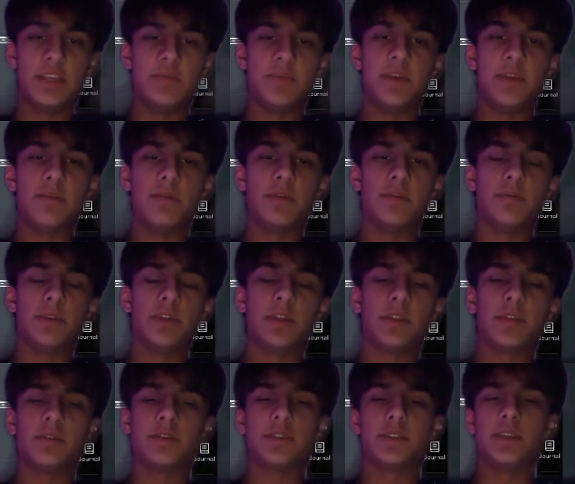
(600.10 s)
We were really
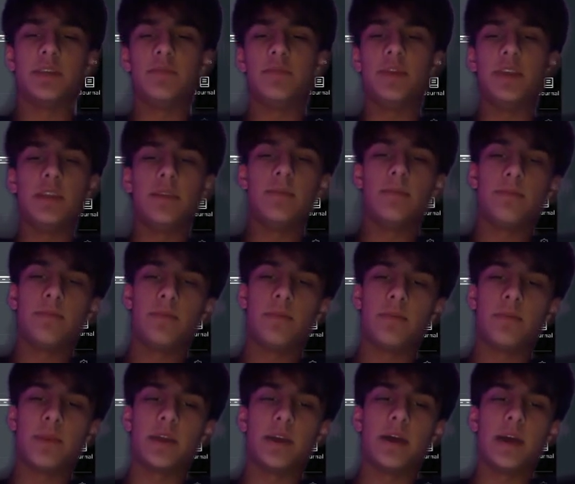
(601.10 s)
close to TP, but
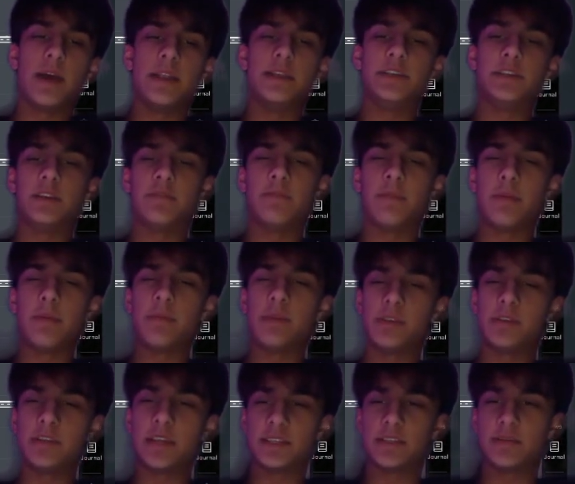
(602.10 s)
we got edged up. Maybe it
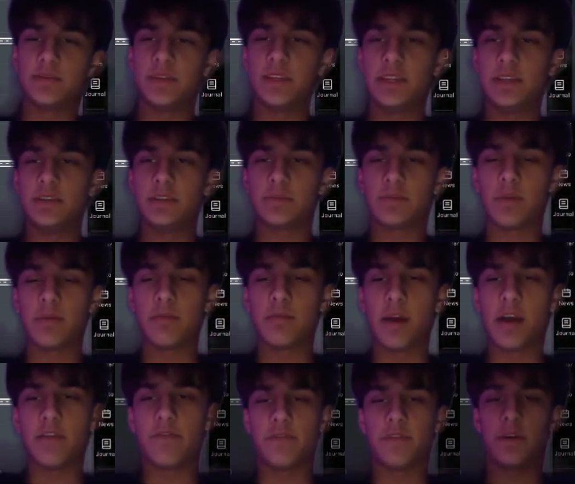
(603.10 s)
was SMT. That's probably
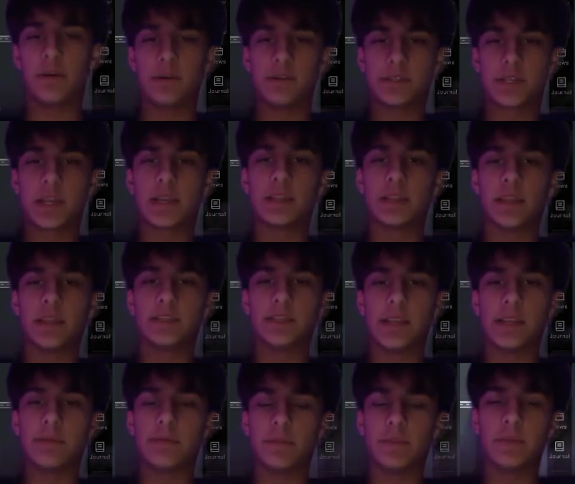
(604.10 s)
my fault. I was kind of lazy. I
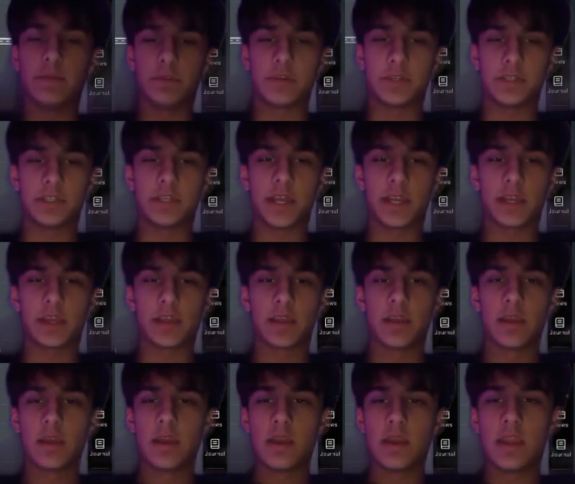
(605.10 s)
didn't really want to check.
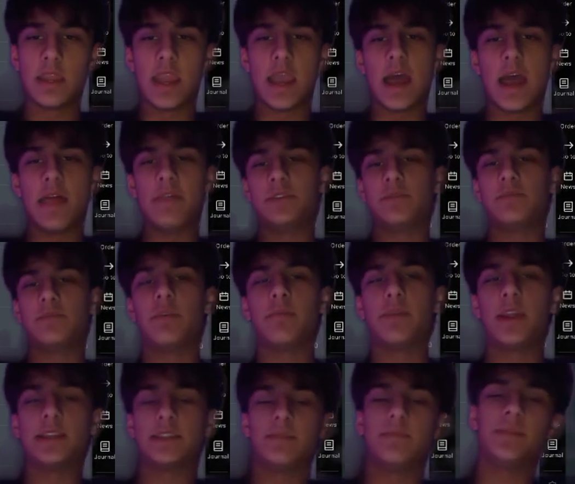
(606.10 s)
Yeah, there's a 1
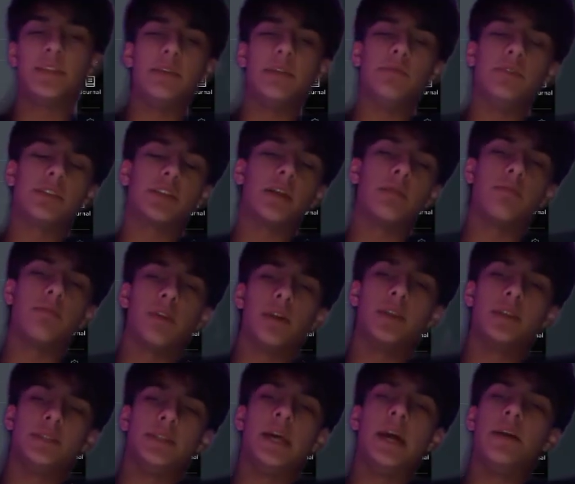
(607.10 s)
minute SMT which kind of brought
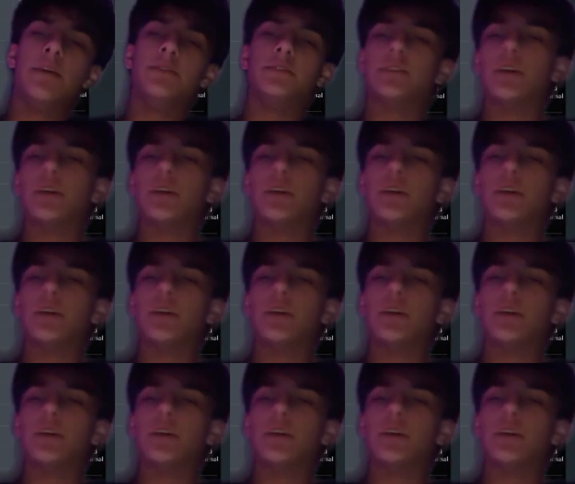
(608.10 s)
us down.